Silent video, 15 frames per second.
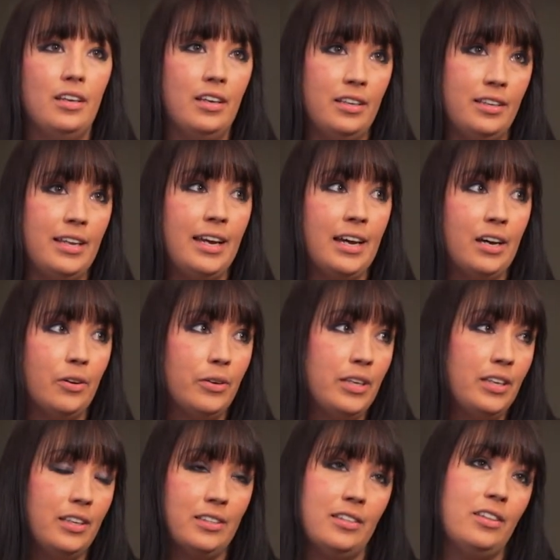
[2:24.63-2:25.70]
And now
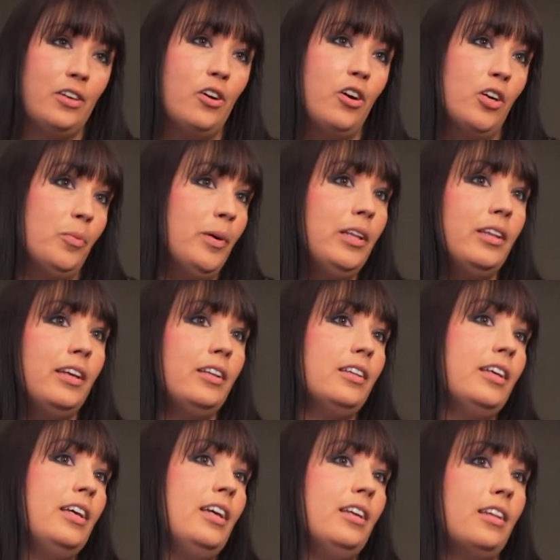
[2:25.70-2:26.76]
he gets in the car
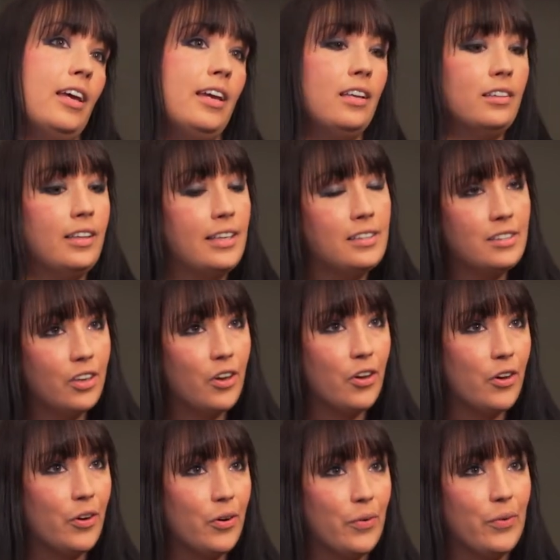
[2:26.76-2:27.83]
willingly, like, let's
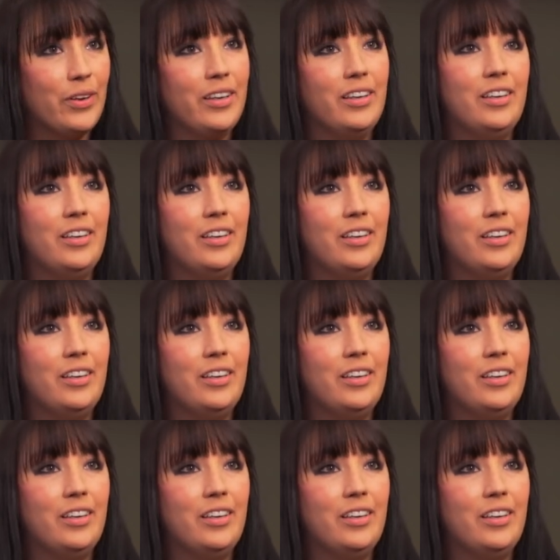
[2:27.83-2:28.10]
go.